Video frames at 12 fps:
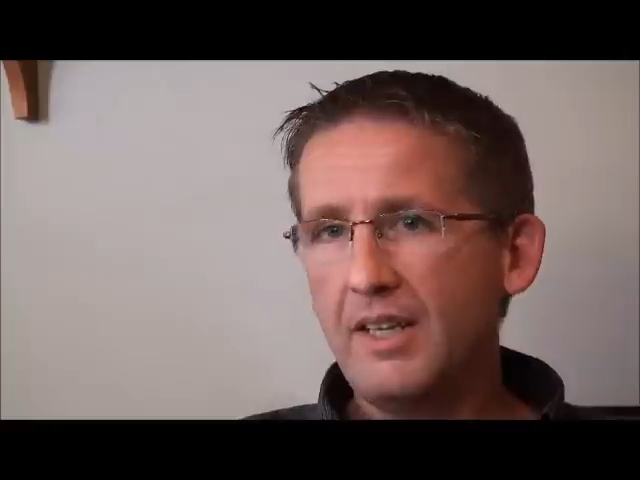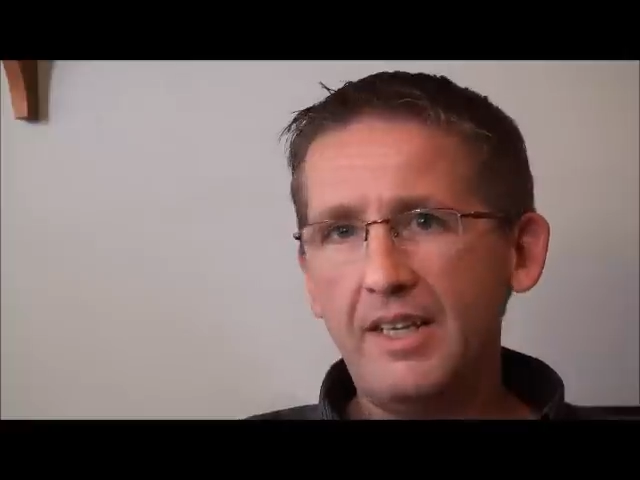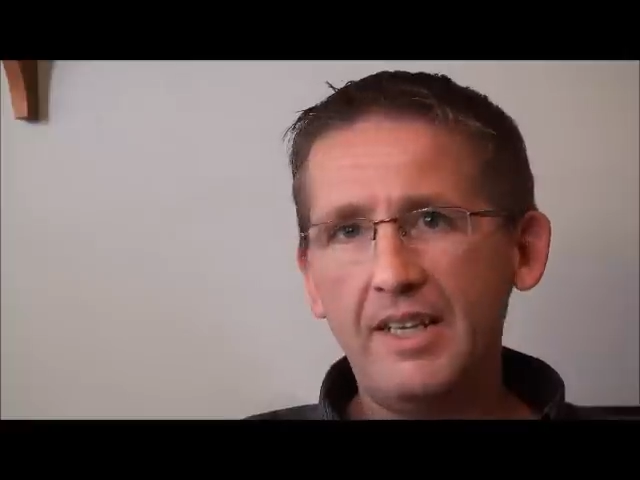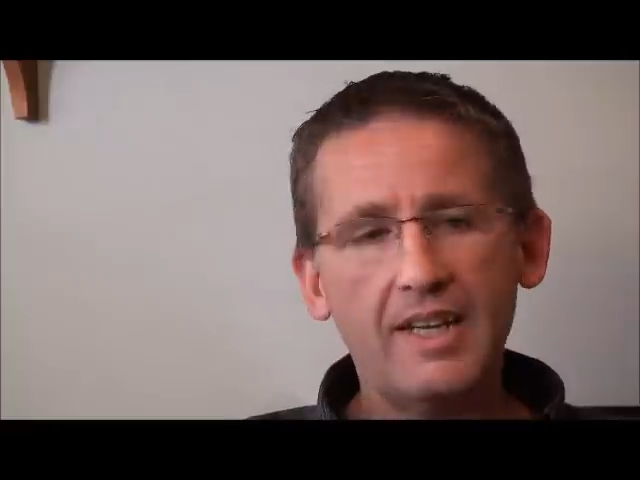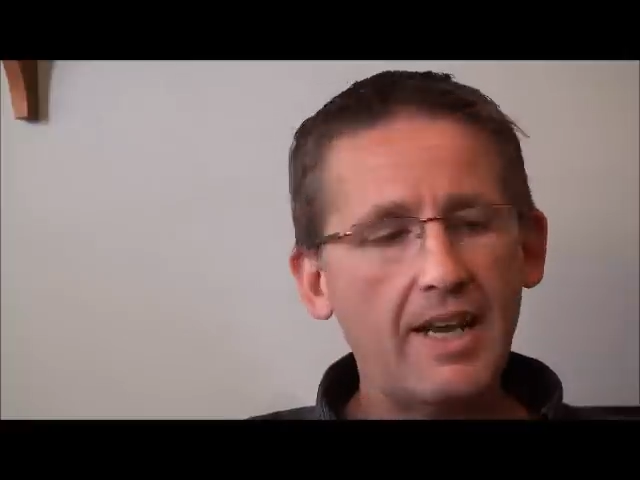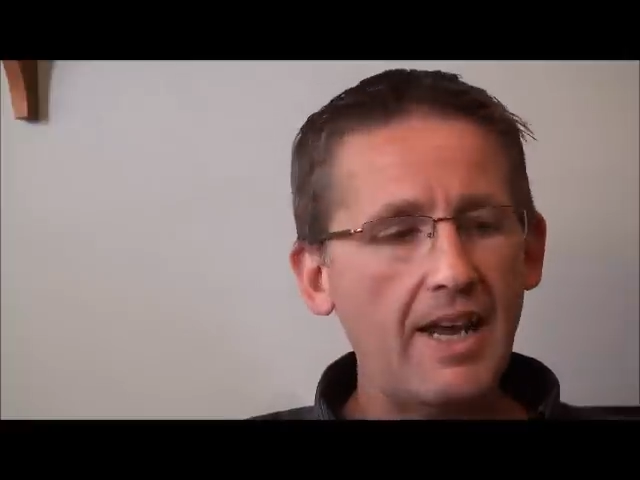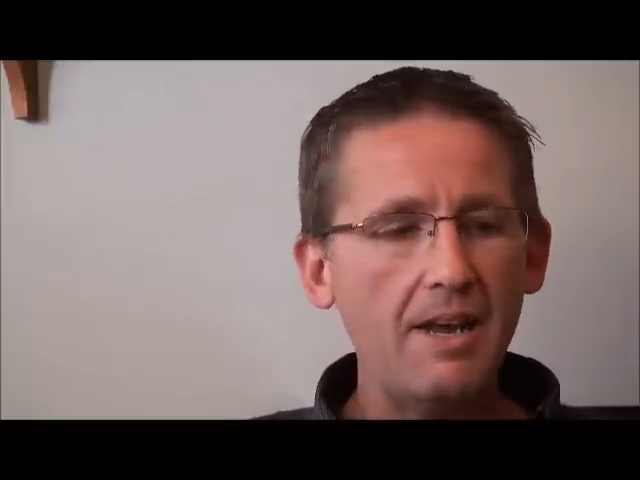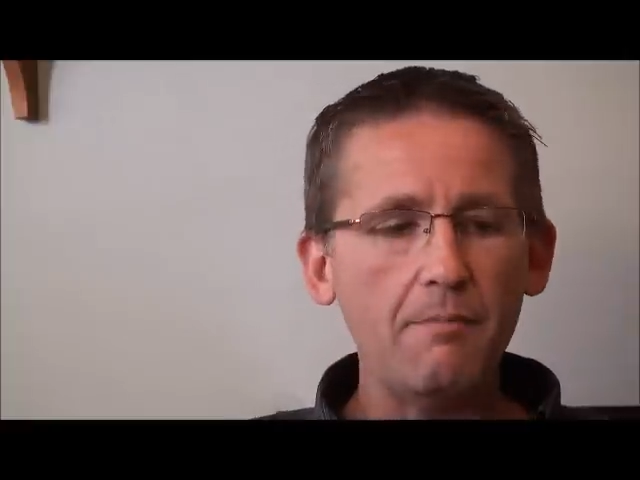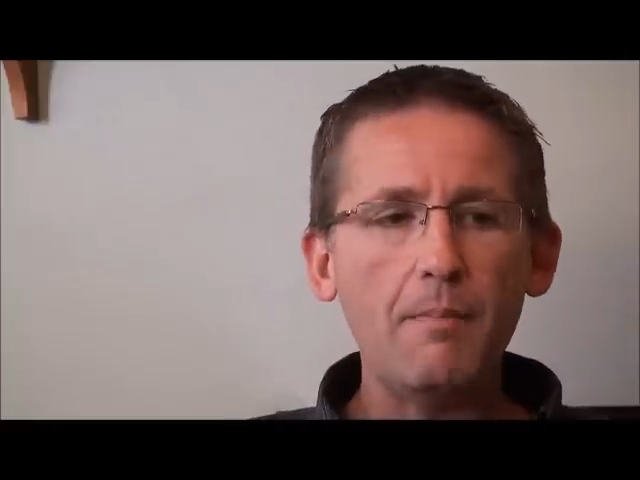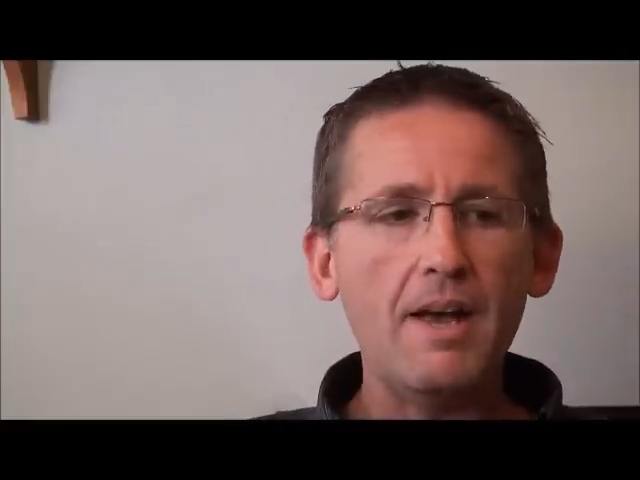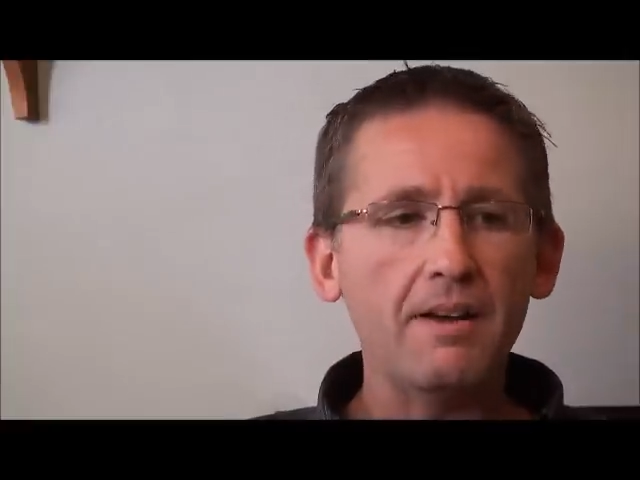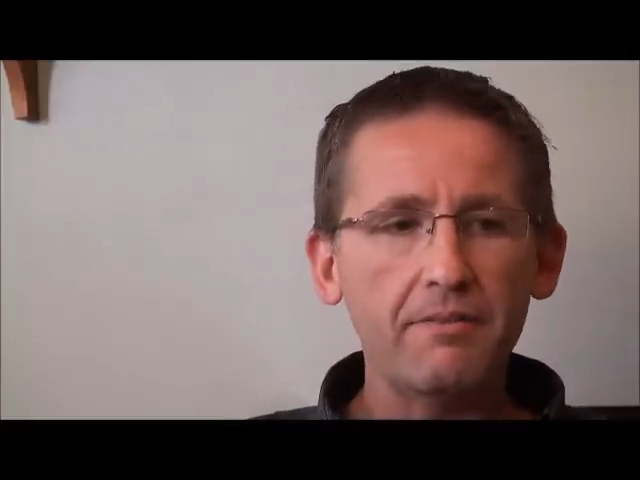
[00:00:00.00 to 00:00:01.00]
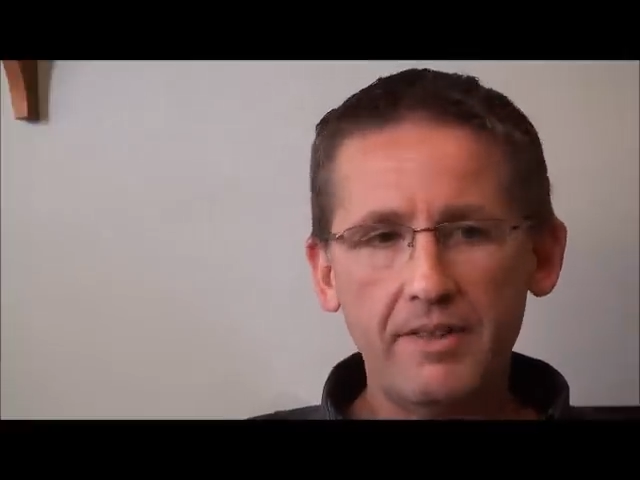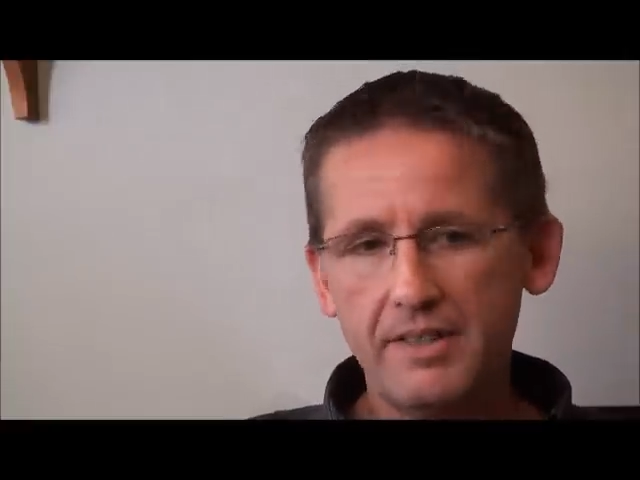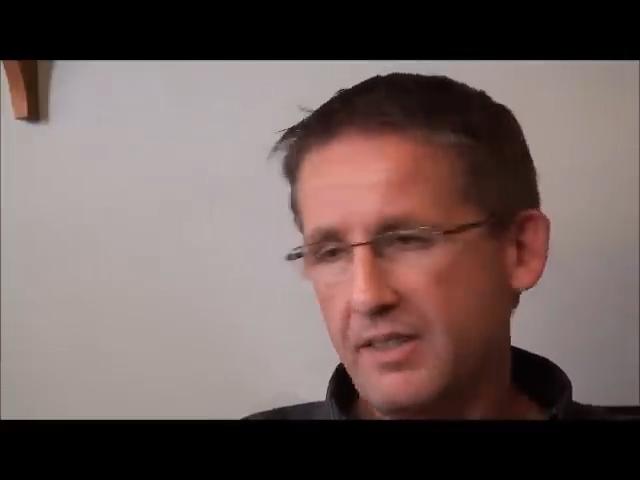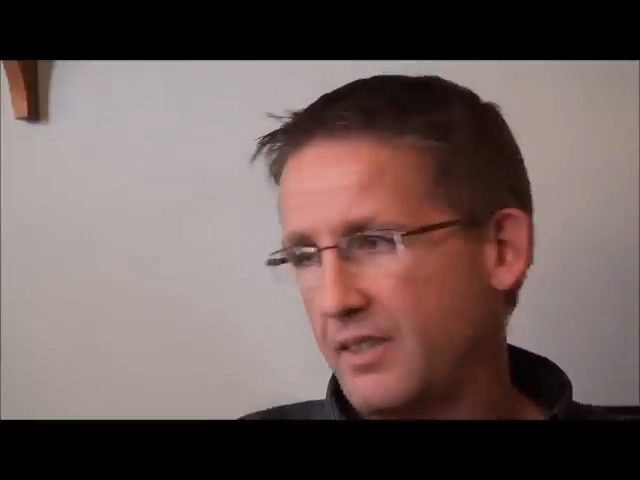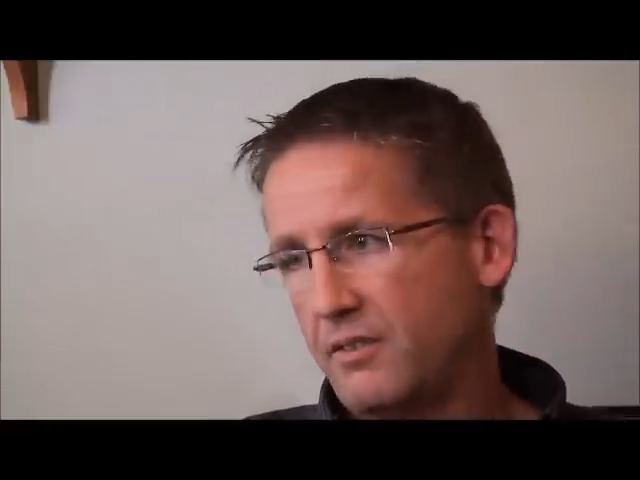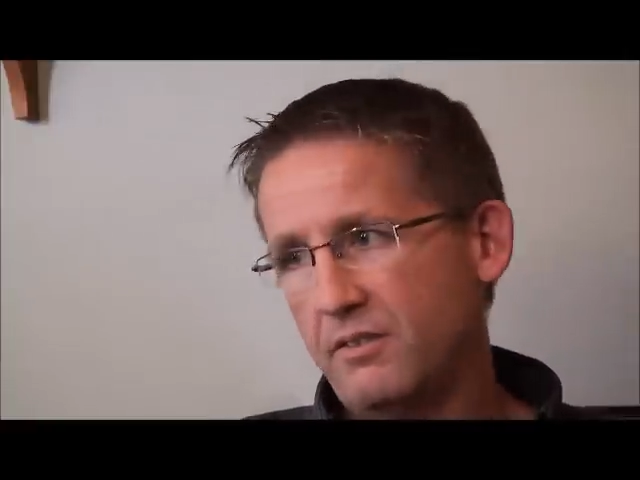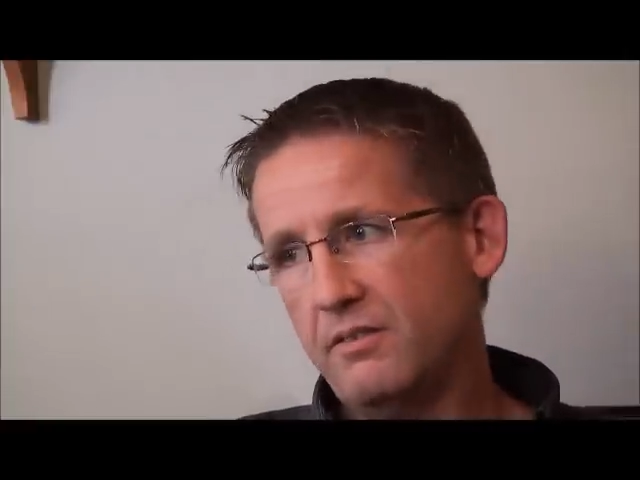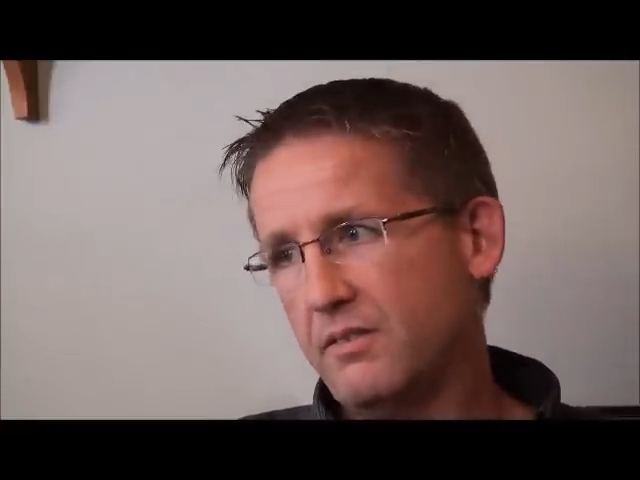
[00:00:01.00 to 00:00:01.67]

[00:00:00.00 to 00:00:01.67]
It can't manifest out.